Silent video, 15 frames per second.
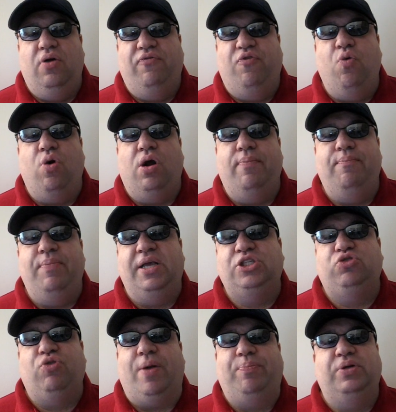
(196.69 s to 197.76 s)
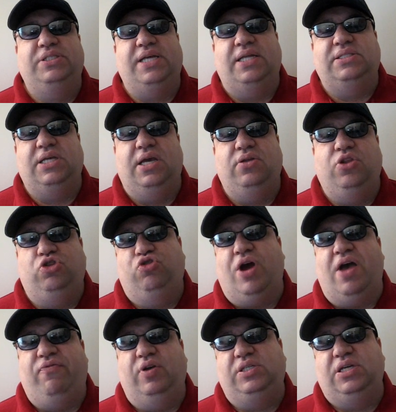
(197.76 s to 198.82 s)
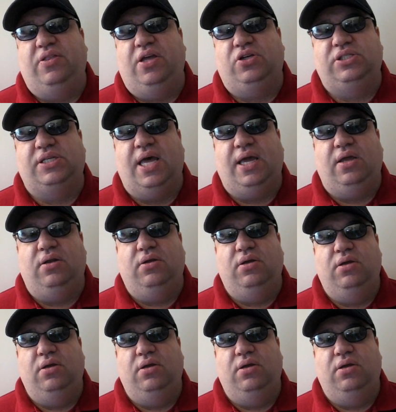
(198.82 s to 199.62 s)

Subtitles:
for misrepresenting the traffic to their site?